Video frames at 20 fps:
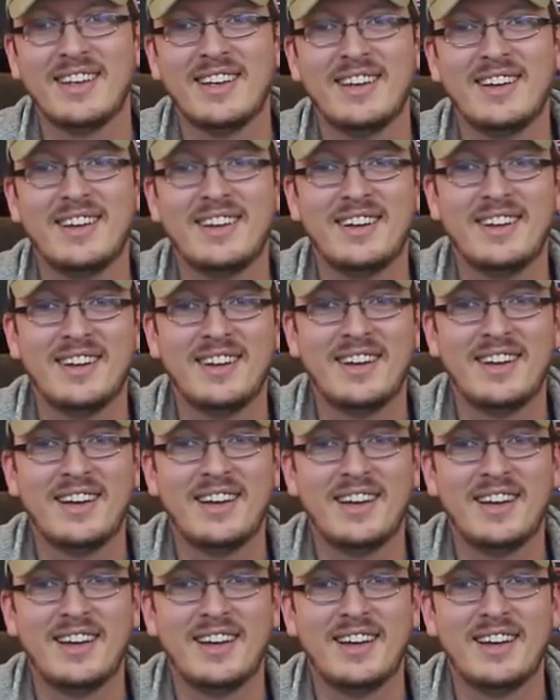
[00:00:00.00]

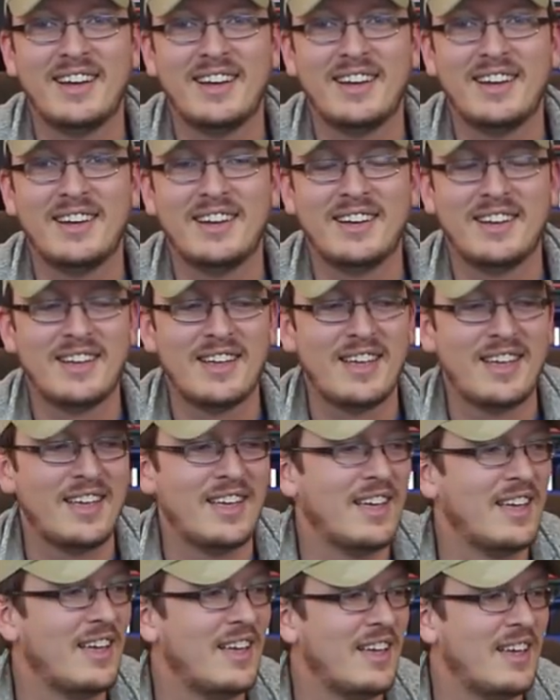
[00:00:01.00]

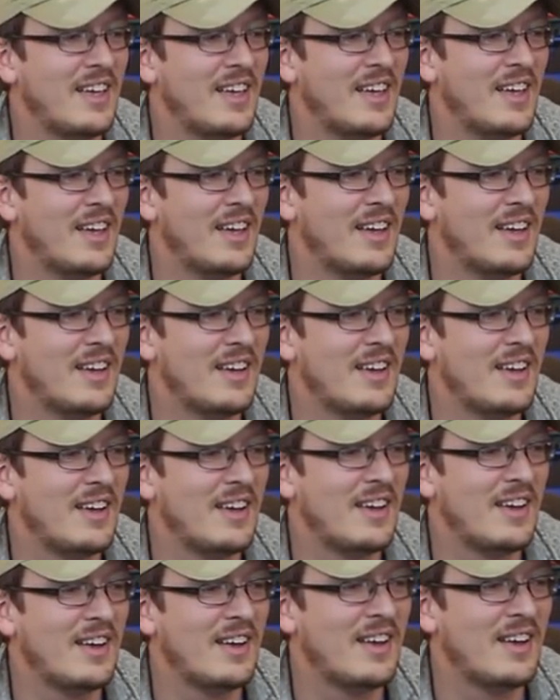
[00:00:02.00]

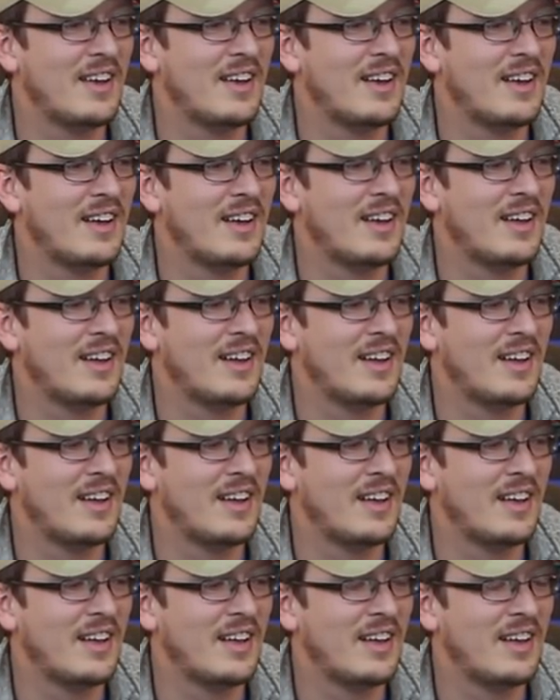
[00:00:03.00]

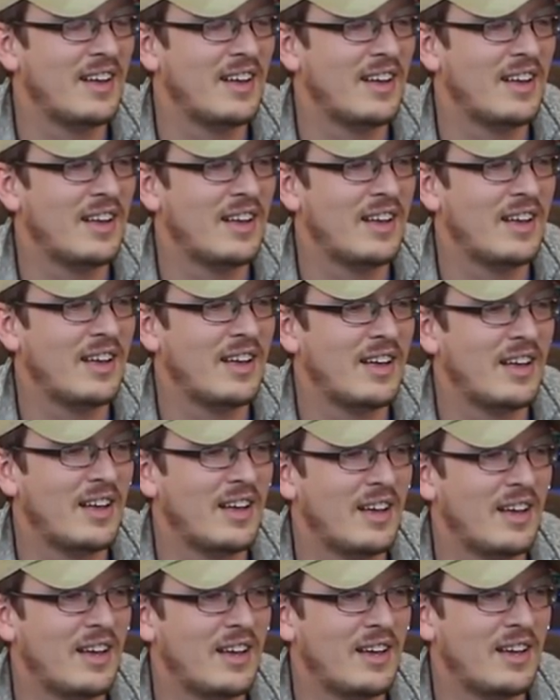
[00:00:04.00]

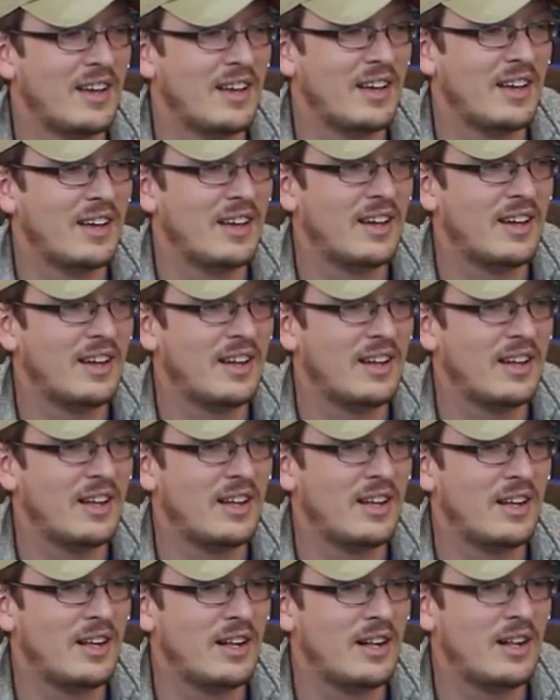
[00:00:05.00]

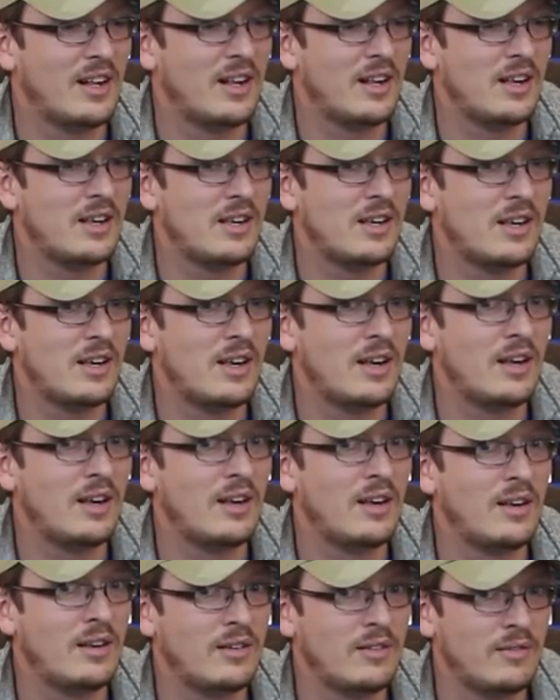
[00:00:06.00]

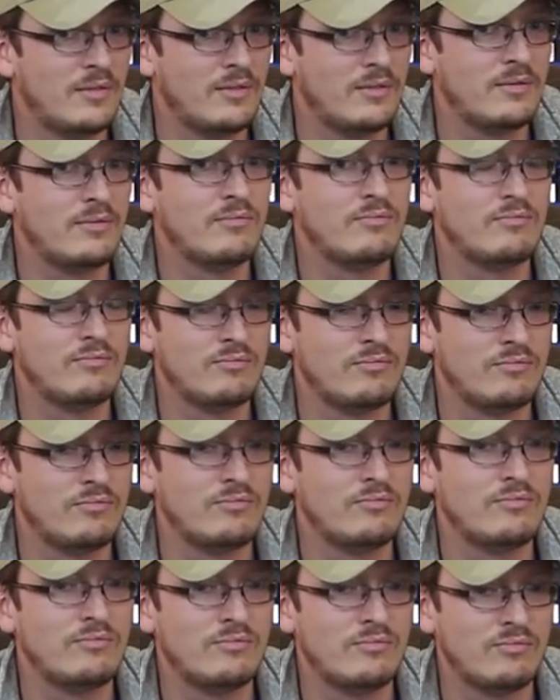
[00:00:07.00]
(silent)